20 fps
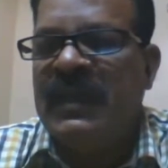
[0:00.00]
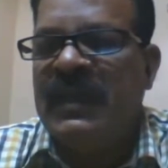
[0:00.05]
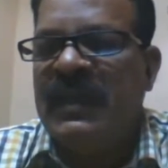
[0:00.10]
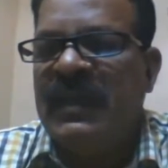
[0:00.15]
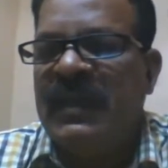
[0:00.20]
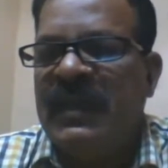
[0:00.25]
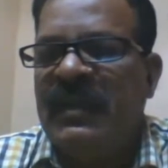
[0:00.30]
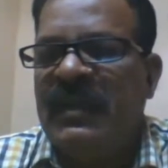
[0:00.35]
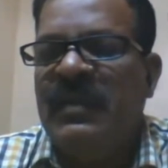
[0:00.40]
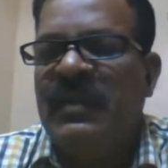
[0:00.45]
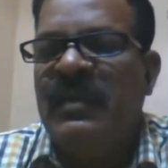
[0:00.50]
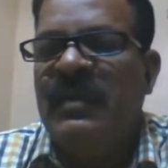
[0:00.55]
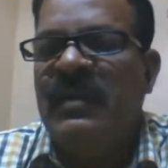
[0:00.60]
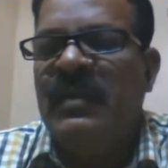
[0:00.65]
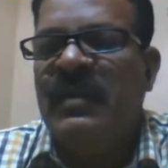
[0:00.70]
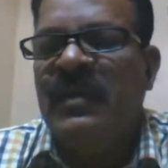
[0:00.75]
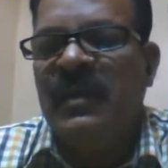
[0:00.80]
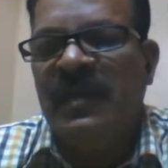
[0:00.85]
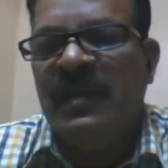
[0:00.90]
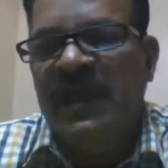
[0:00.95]
the
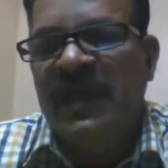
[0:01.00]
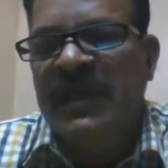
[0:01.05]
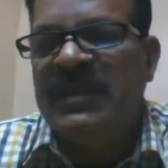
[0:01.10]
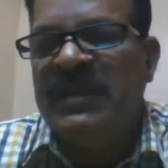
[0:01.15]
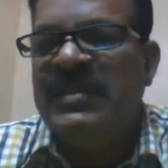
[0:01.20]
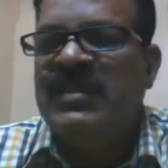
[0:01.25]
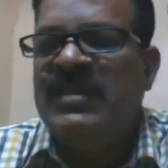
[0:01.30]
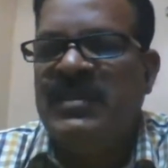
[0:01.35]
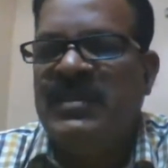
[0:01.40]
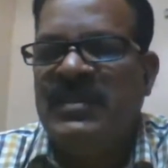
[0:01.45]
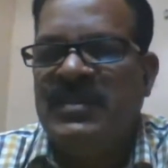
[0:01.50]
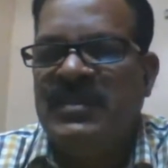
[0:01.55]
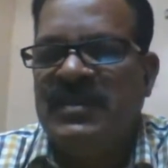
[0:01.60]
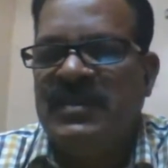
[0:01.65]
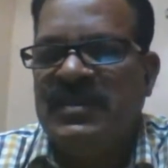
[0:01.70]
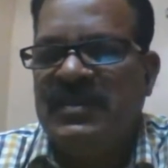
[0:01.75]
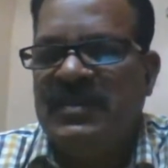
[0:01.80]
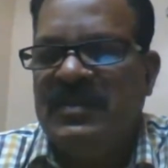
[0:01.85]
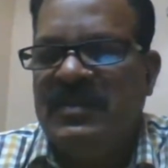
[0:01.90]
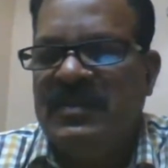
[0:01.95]
need
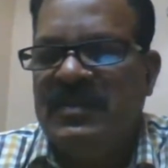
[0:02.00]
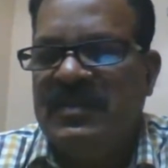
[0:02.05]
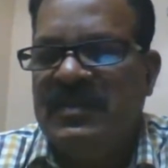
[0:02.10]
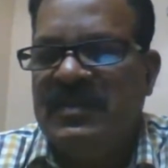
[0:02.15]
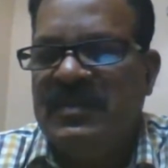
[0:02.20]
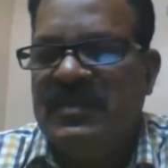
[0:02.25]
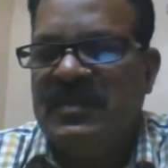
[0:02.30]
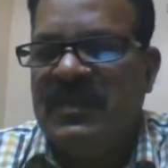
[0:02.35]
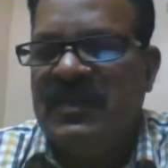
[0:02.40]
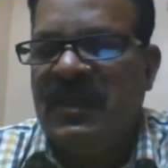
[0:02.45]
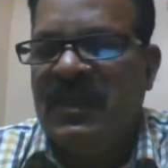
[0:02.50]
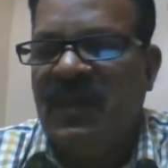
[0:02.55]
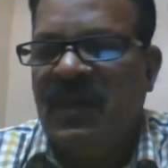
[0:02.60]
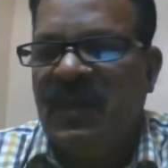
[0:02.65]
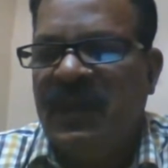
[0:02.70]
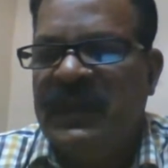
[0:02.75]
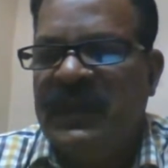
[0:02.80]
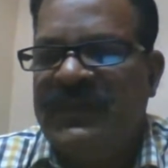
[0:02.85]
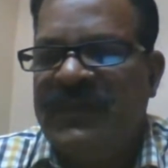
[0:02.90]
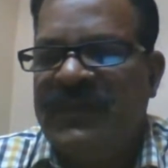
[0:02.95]

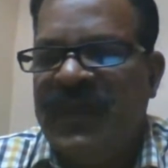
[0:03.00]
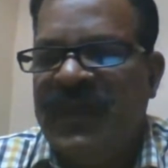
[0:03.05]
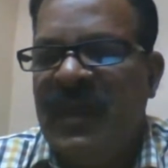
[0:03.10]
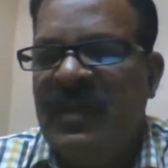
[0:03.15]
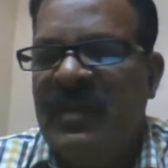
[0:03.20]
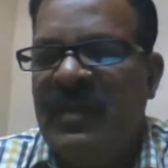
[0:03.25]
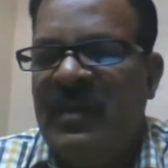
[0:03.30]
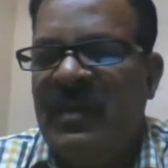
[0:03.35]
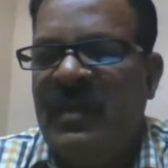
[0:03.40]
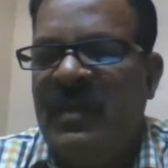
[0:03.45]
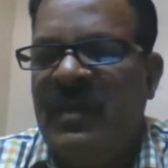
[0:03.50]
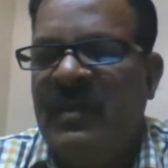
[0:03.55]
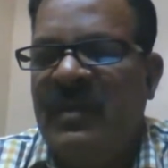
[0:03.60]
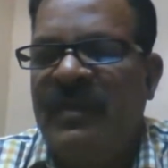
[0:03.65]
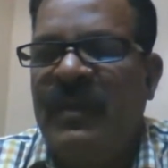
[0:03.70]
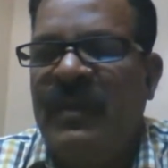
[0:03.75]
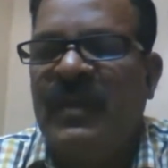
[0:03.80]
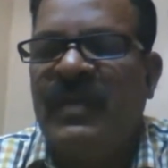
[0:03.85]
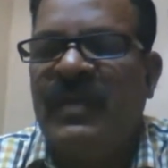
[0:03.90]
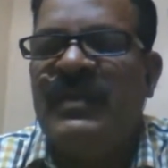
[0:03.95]
we spend
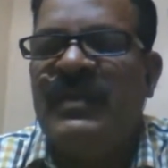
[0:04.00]
because